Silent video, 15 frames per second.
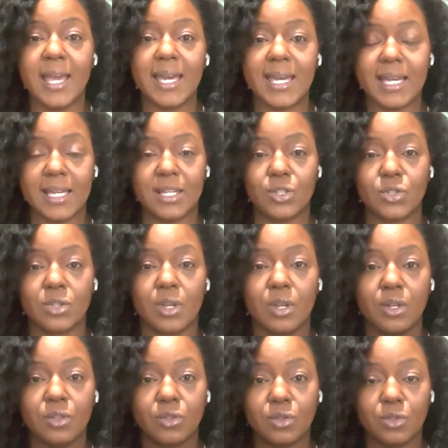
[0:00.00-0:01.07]
is
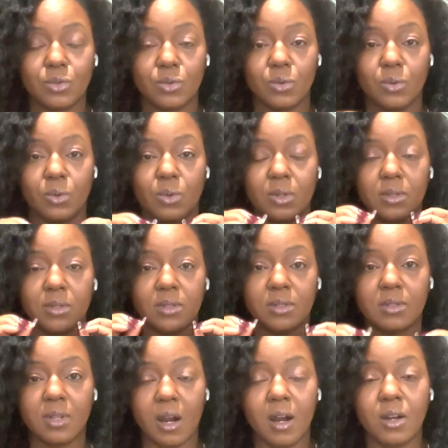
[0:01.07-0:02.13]
to
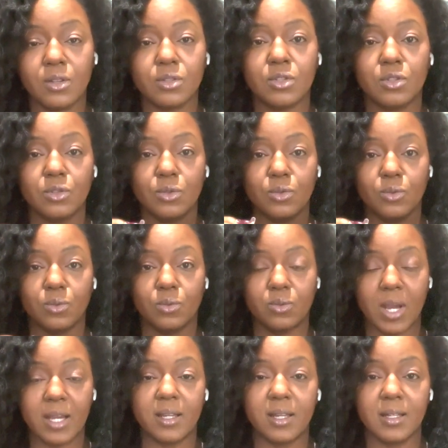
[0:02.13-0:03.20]
start to
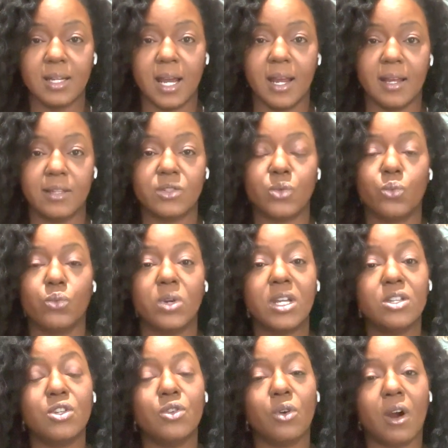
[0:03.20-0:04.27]
recognize
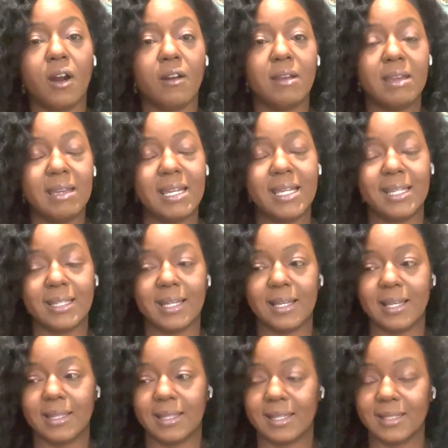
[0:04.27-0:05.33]
when you are in
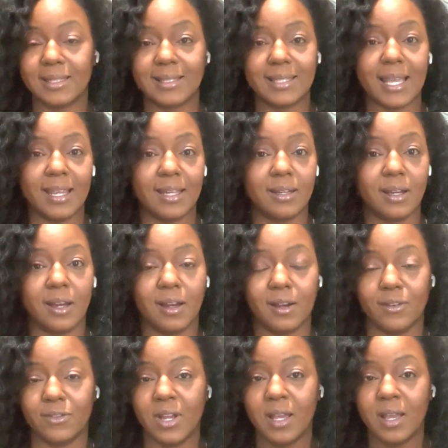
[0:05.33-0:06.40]
this state
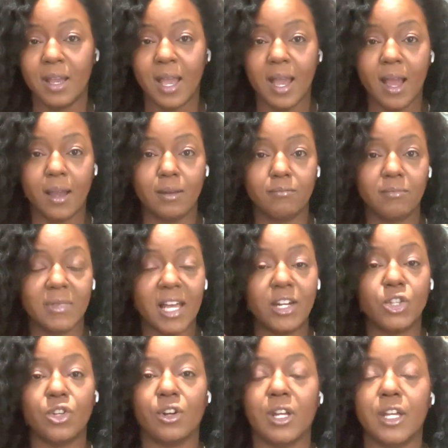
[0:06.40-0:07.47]
of letting
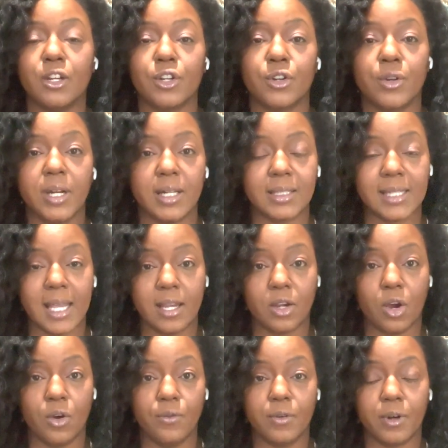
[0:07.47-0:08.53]
your inner critic take
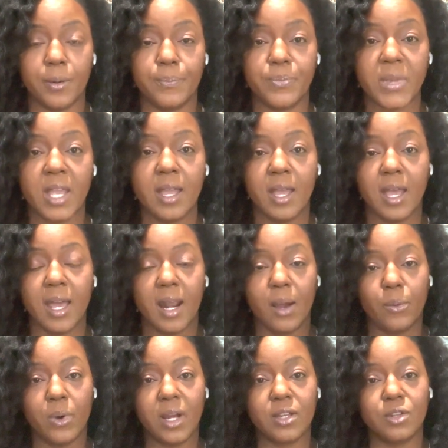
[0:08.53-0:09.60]
over. And I
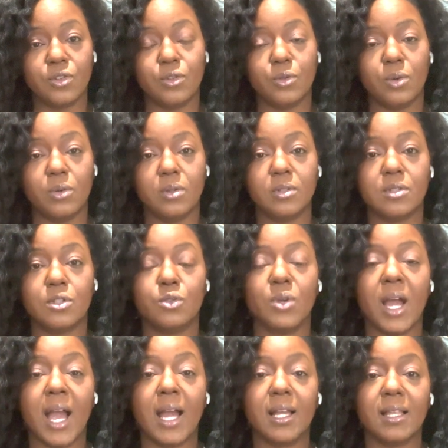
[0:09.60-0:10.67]
want you to
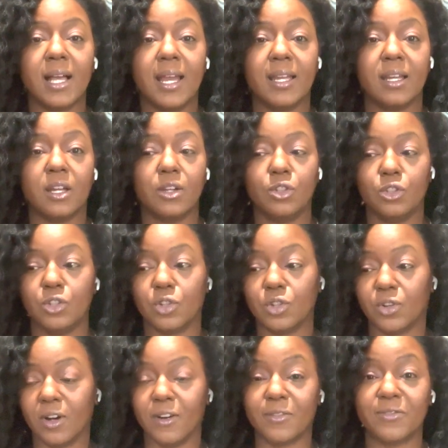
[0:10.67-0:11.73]
act like
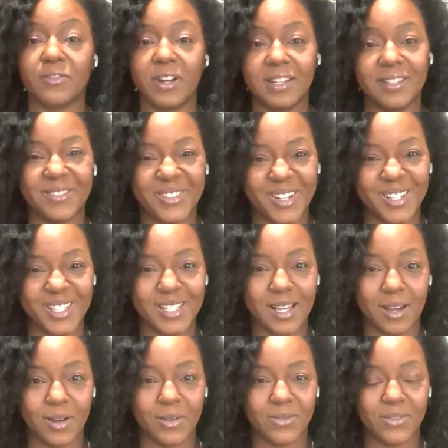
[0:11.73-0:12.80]
you're a friend of
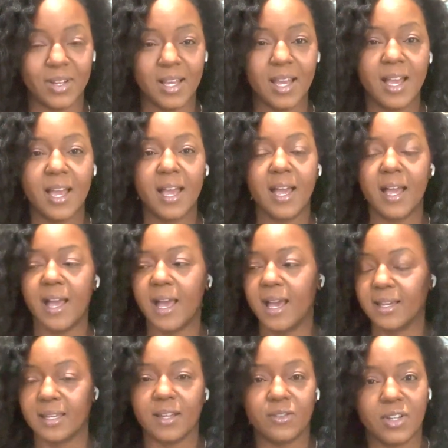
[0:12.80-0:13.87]
yourself
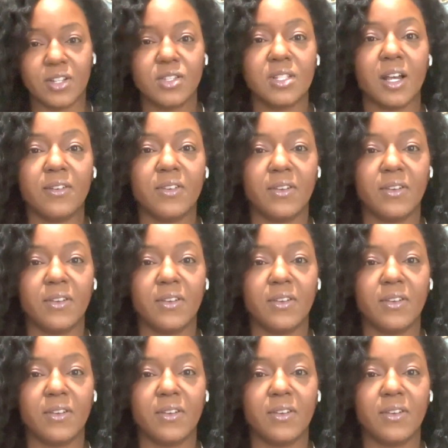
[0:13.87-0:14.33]
and give yourself